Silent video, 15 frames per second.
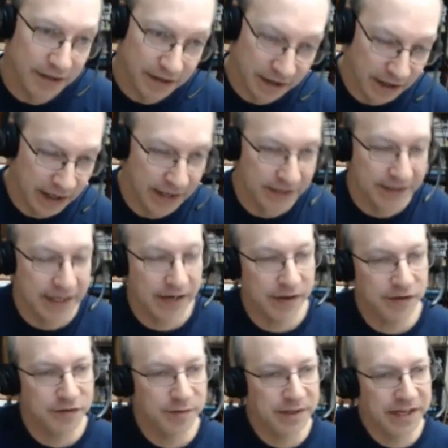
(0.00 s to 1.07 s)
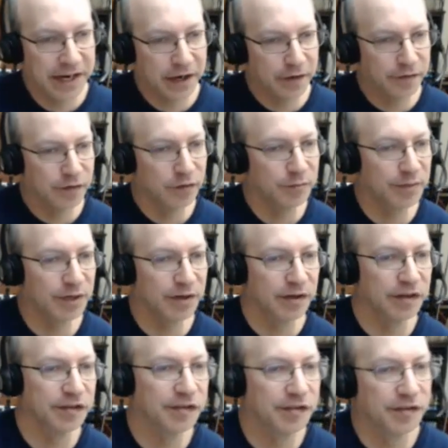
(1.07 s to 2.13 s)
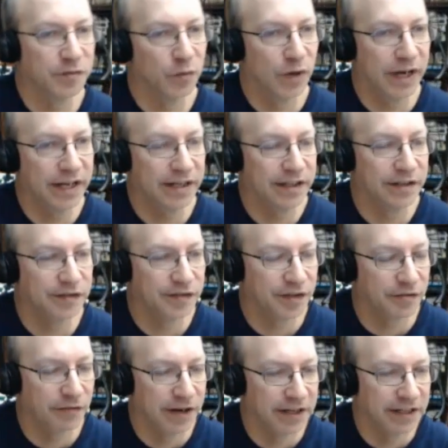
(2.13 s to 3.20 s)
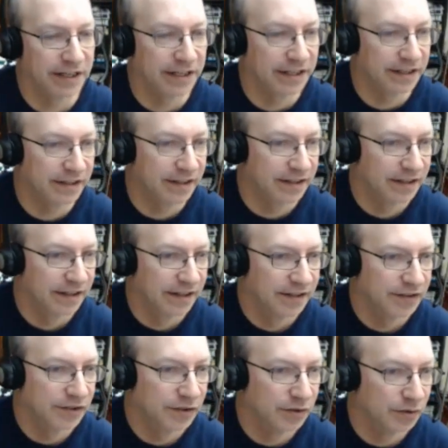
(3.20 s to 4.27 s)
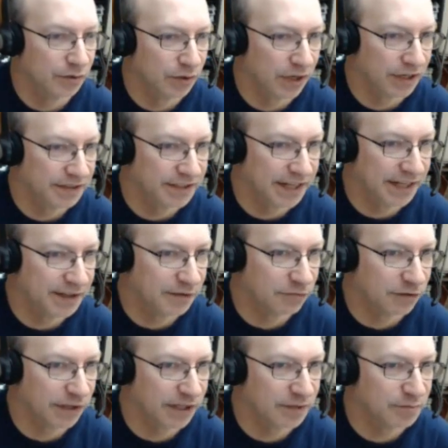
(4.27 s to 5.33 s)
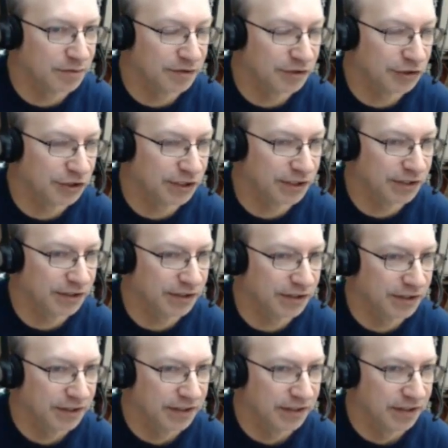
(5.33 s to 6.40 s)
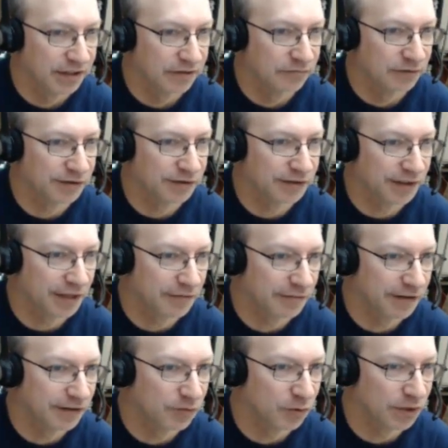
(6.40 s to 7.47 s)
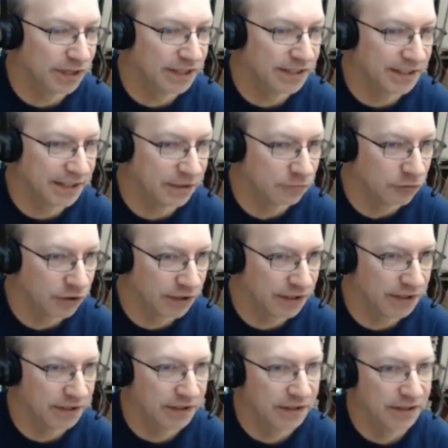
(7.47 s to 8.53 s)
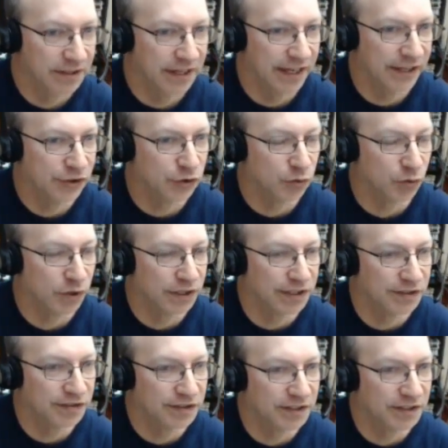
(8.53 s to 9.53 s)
all right, now he has to be careful because white is threatening to get the rook in position. Rook c3 is one idea. Rook h1 is